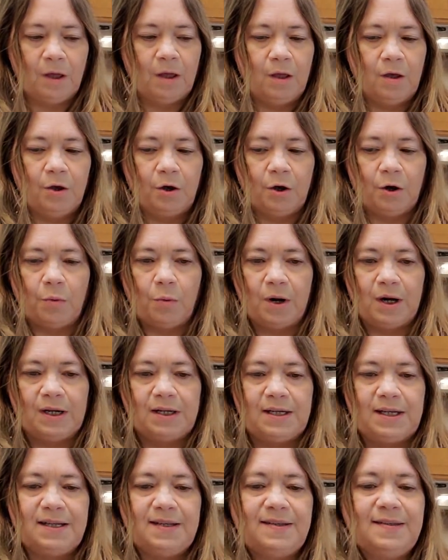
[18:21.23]
You're going to want to
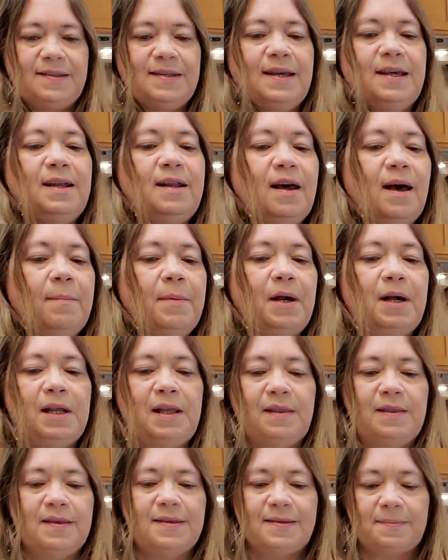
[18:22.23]
de-seed. I'm going to
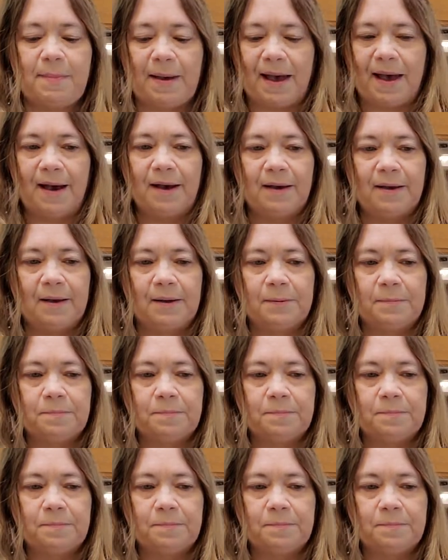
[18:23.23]
need this back.